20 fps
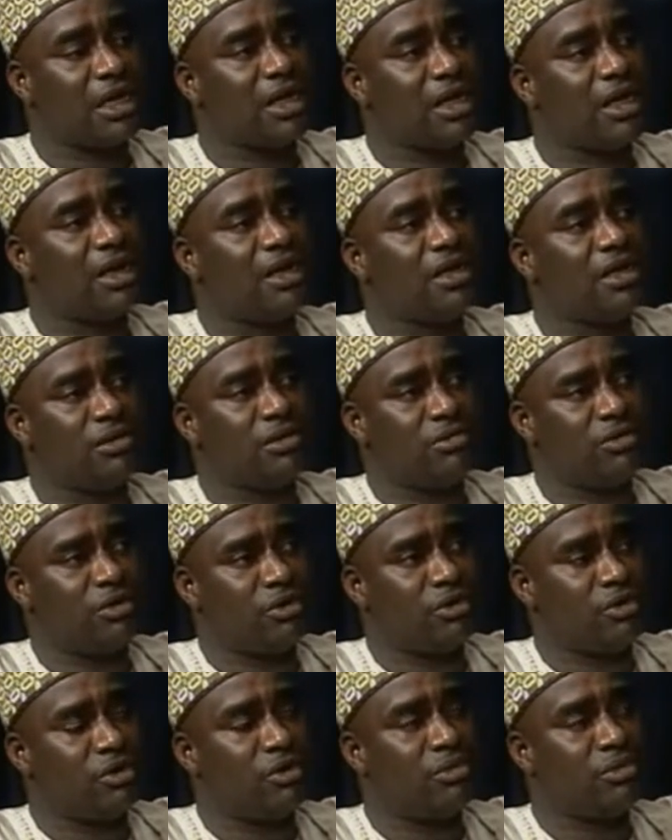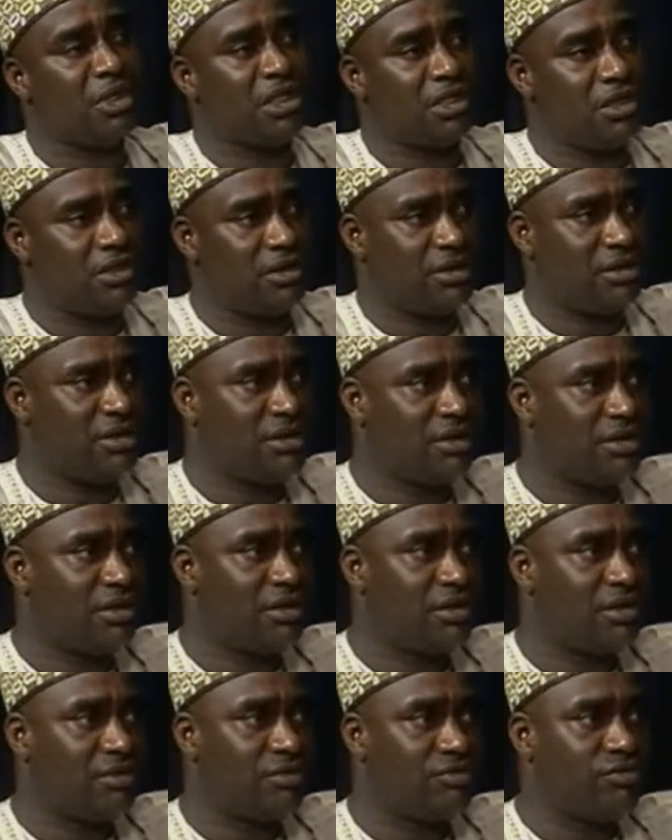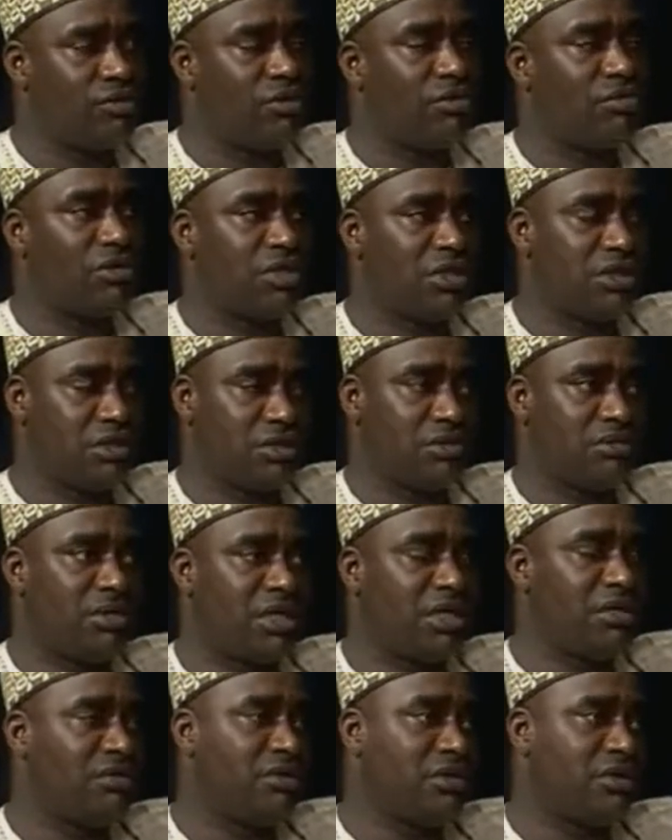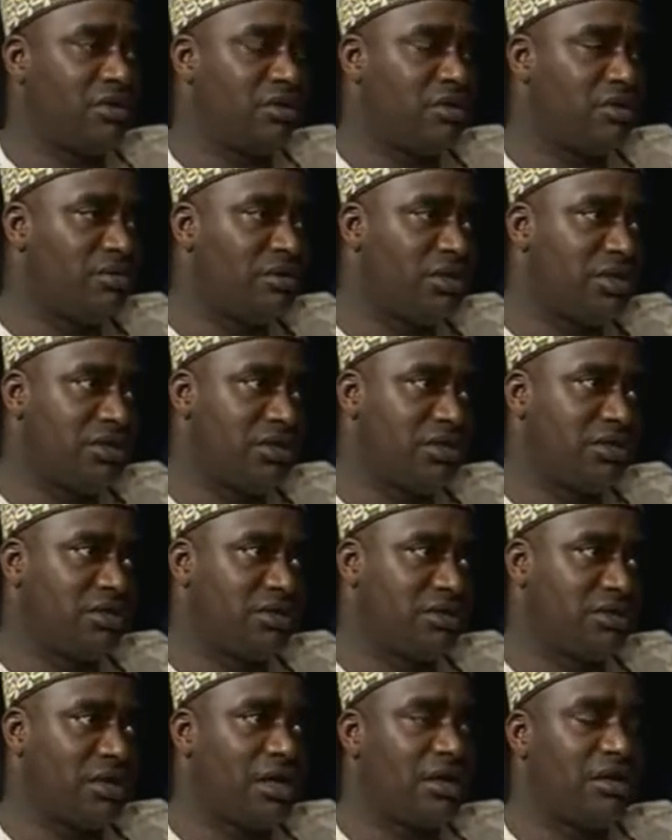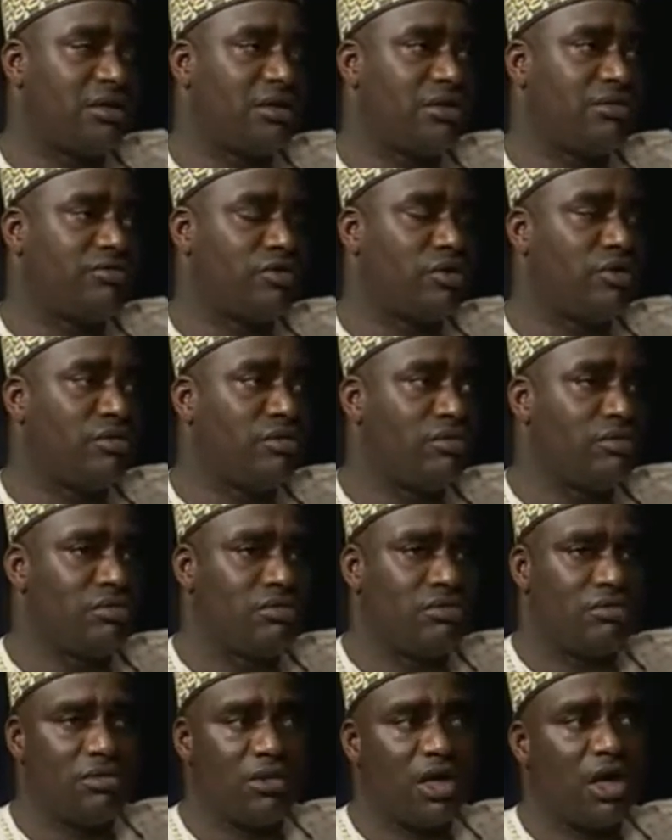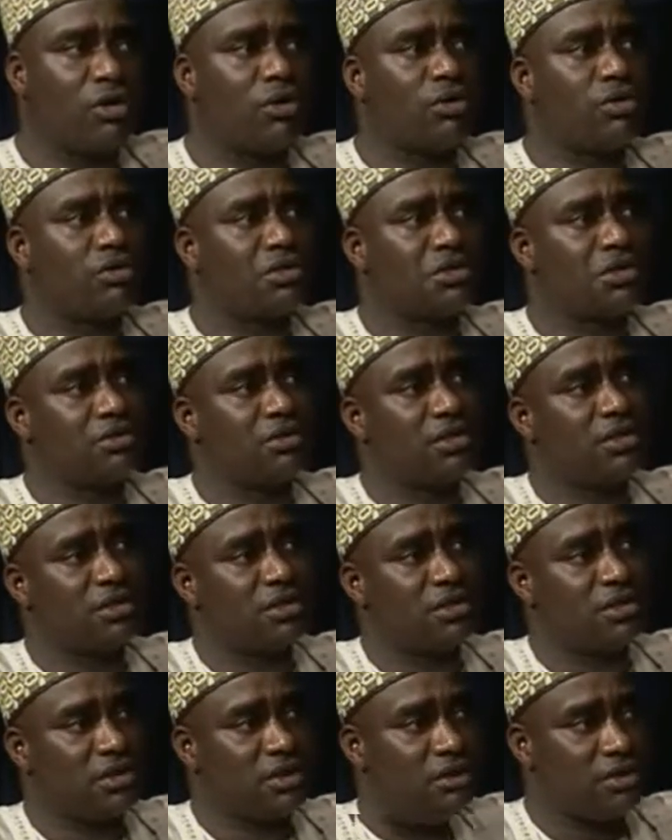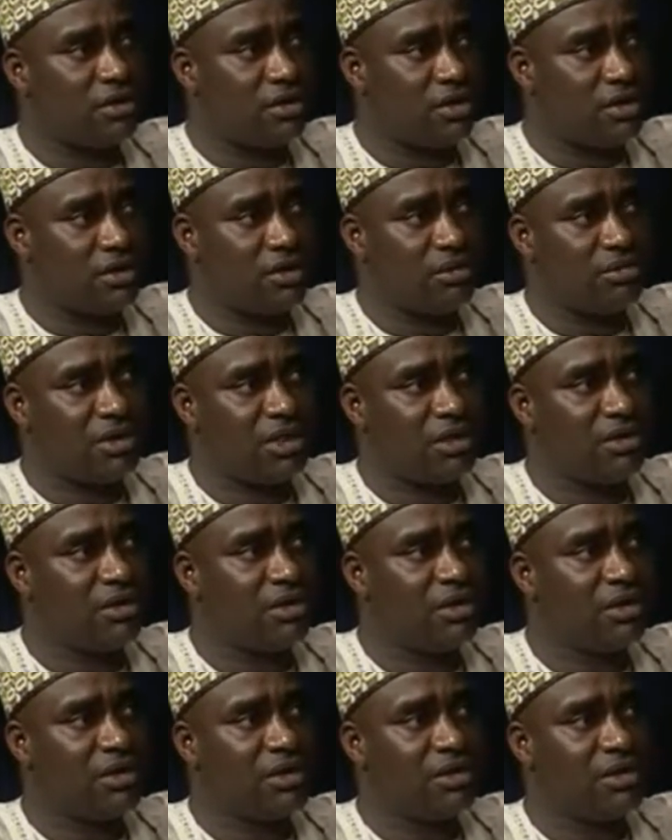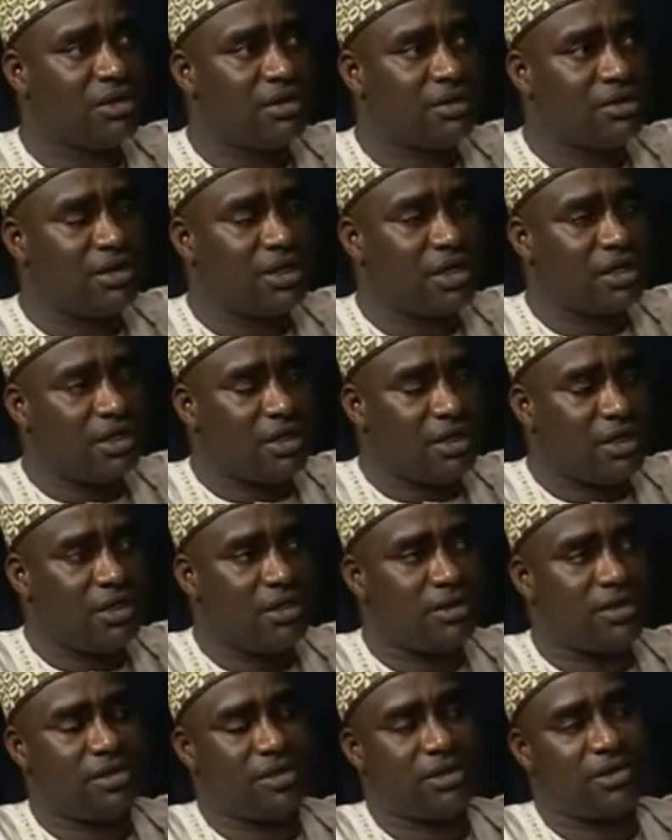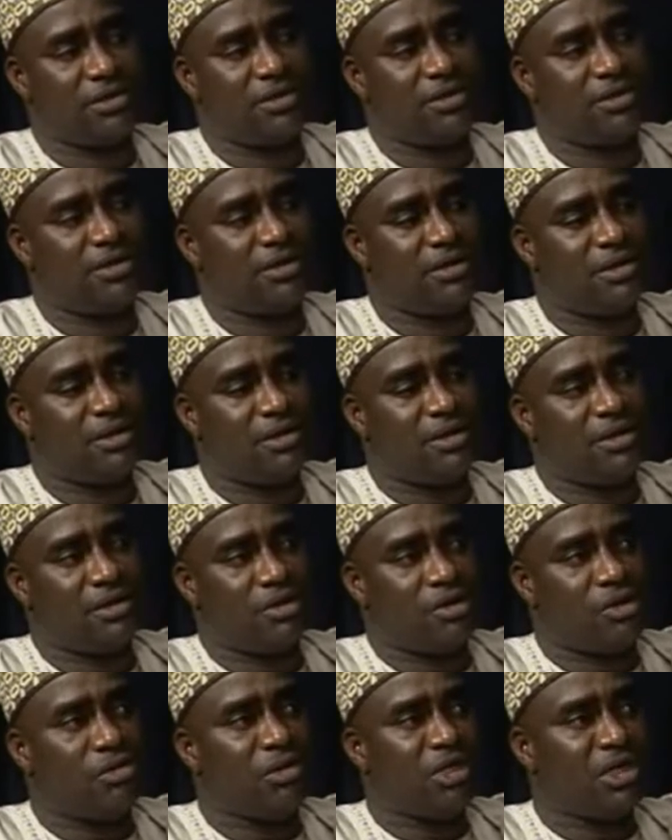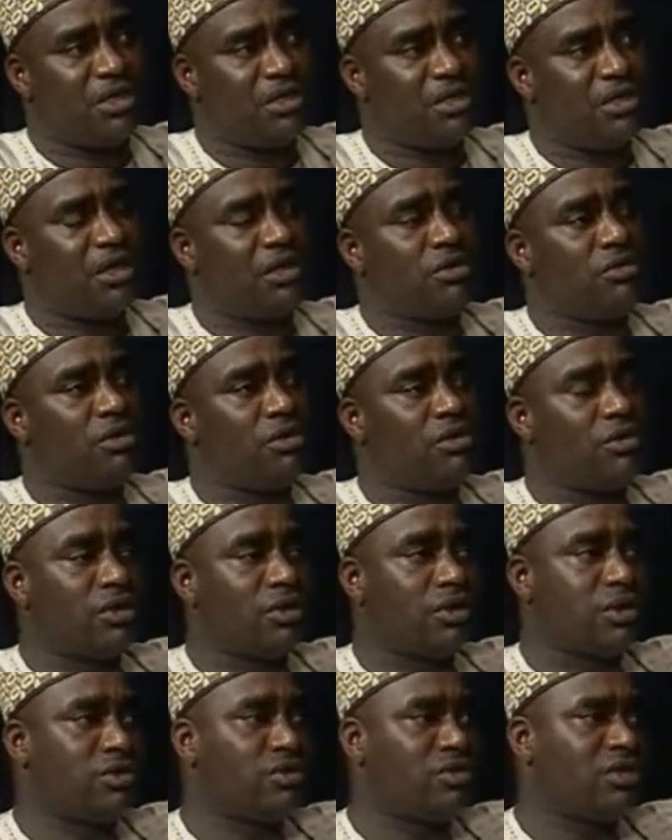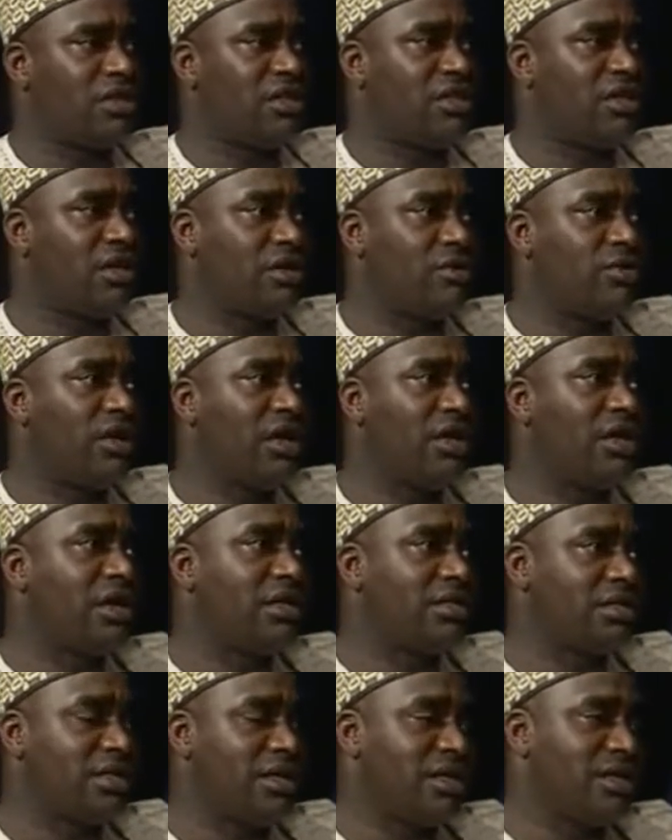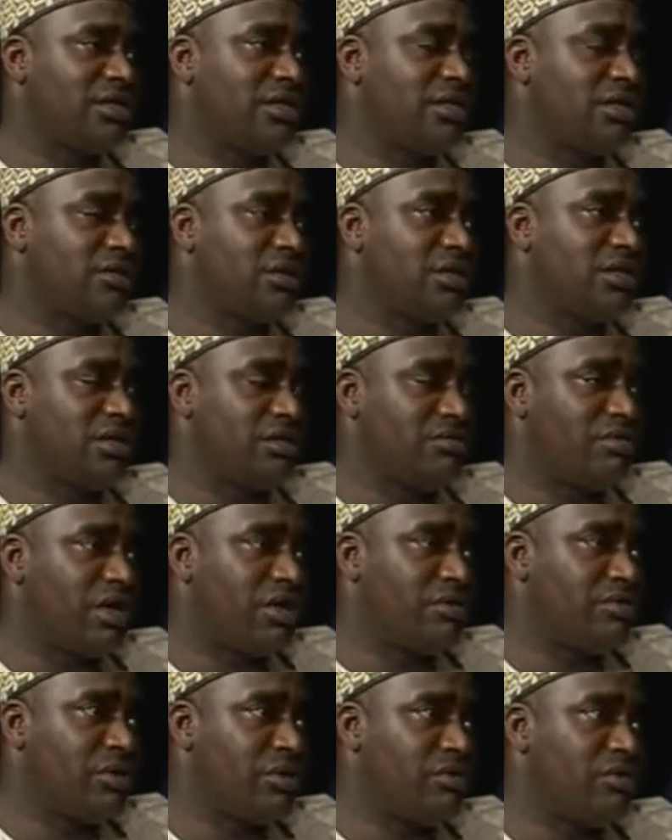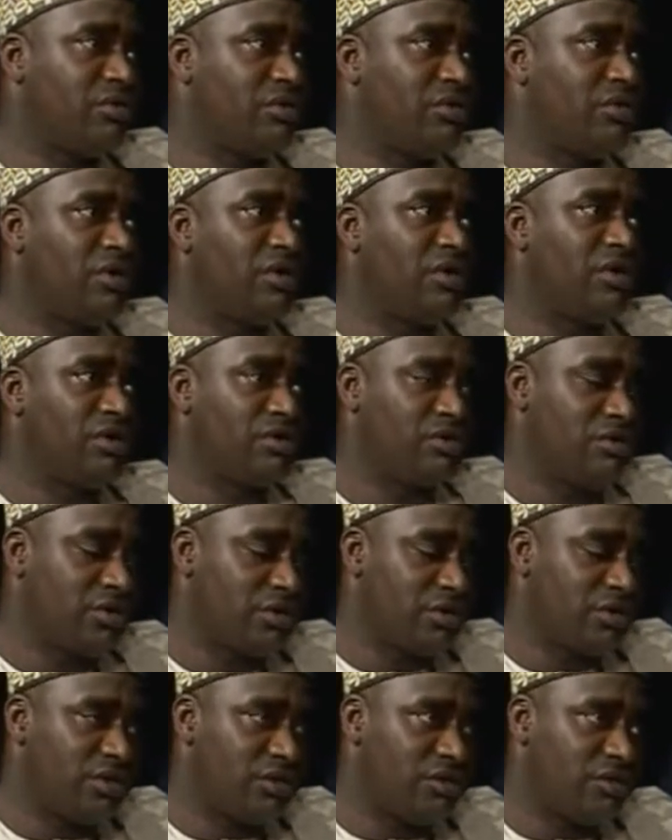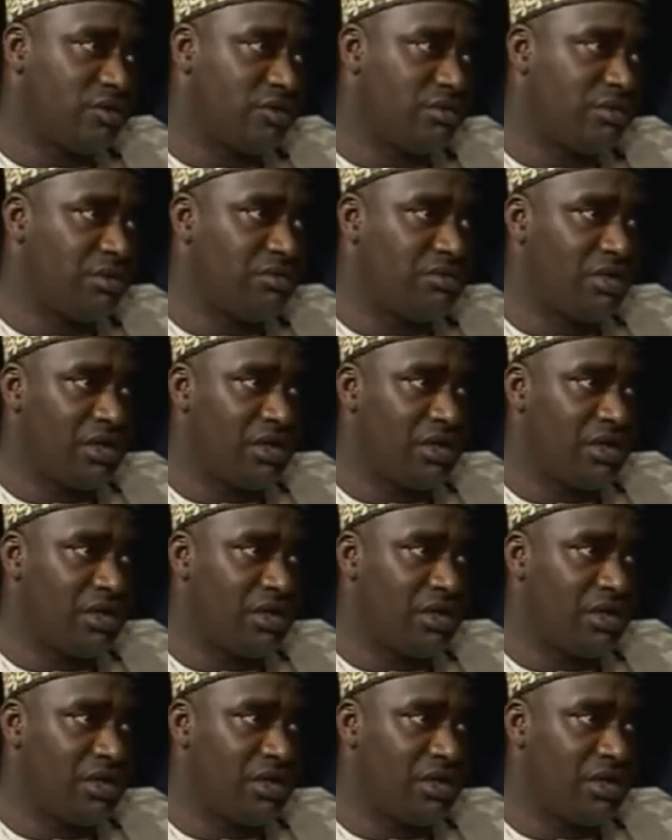use a credible committee from these benefiting communities and from across the 23 local government, that each committee that we constituted, that went and selected 25 people, constituted of the